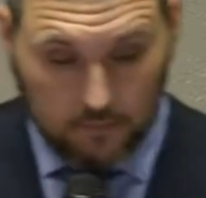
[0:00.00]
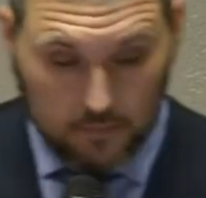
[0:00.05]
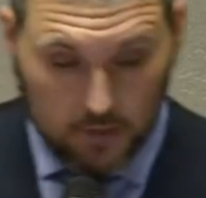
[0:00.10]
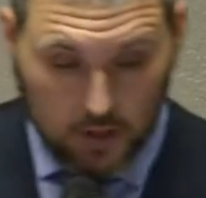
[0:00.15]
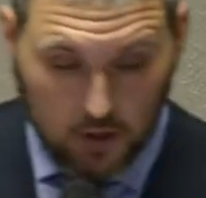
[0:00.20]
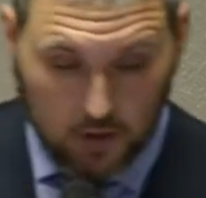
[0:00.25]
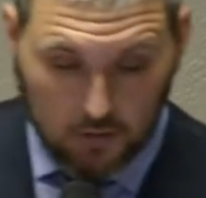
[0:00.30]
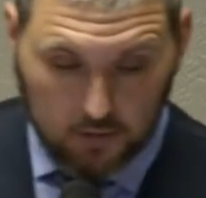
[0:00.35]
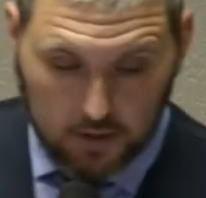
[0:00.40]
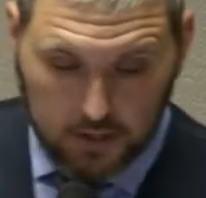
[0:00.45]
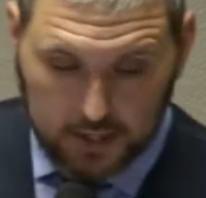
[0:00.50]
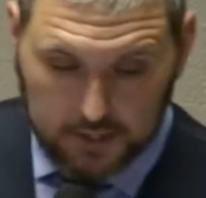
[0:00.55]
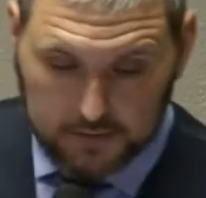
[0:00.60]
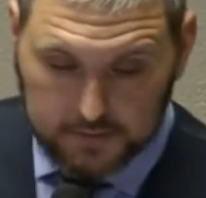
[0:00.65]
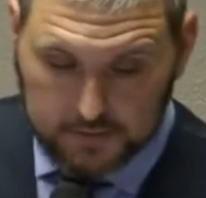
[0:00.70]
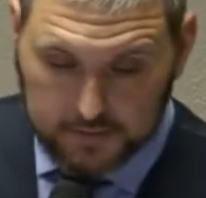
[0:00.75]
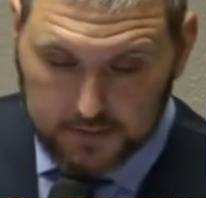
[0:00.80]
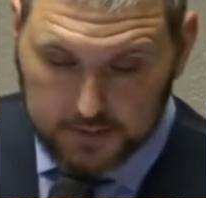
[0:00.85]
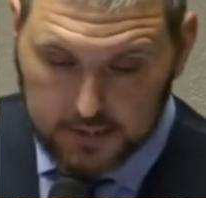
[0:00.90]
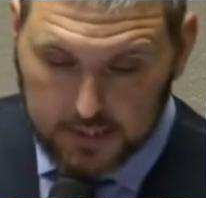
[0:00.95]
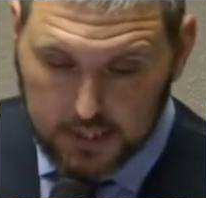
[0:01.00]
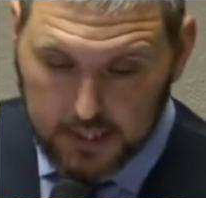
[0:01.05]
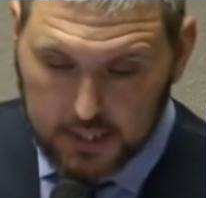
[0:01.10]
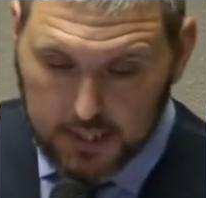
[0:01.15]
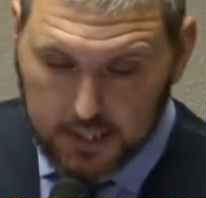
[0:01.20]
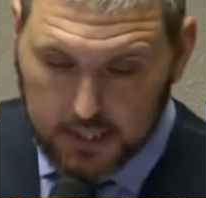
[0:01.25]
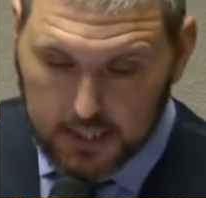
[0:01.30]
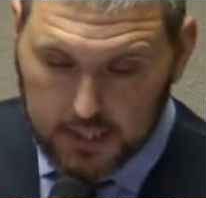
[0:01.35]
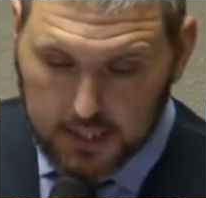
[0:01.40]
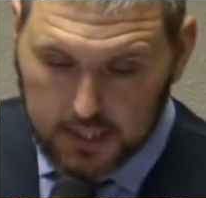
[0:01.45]
All right,
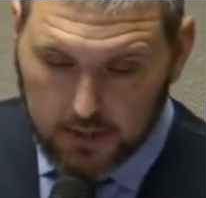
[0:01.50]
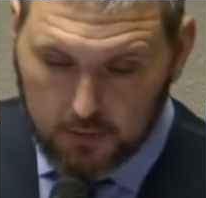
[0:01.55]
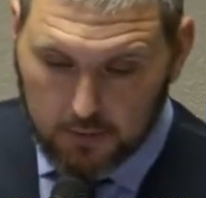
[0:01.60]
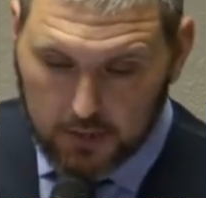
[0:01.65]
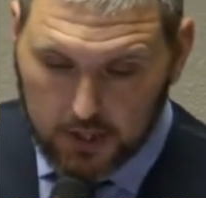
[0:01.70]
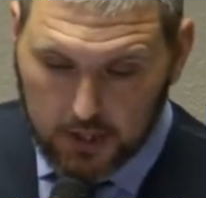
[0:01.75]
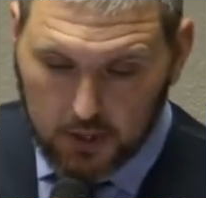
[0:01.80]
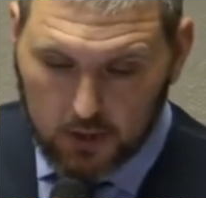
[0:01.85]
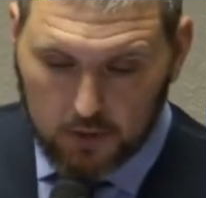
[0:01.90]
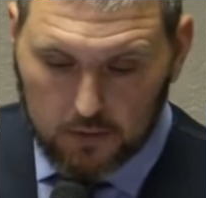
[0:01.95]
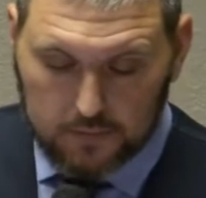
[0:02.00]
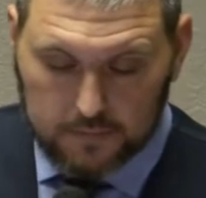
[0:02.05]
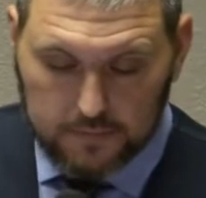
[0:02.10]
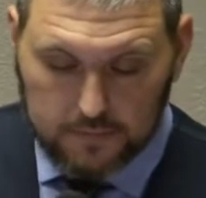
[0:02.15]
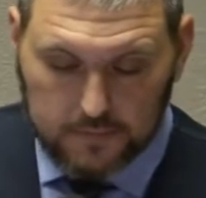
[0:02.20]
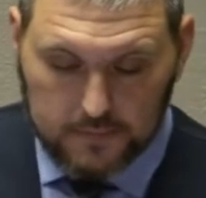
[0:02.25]
here we go.